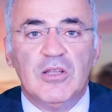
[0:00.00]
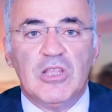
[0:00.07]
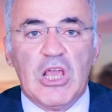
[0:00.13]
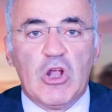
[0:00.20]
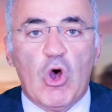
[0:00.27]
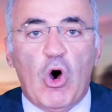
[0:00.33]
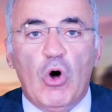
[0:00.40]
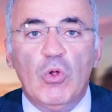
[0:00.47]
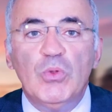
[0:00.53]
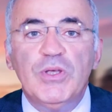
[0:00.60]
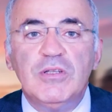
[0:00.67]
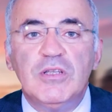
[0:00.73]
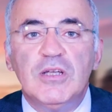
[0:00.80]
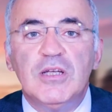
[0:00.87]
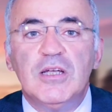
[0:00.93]
They called
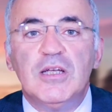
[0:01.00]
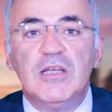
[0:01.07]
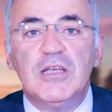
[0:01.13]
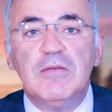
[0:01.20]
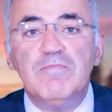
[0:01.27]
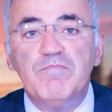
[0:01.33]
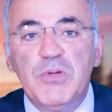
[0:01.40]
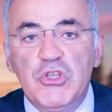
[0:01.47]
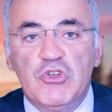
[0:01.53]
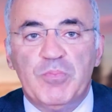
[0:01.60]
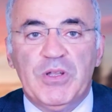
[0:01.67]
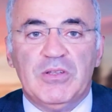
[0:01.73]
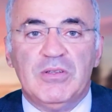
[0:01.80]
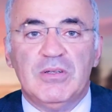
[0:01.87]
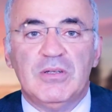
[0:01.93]
it
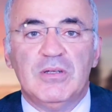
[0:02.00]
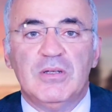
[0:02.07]
impeachment.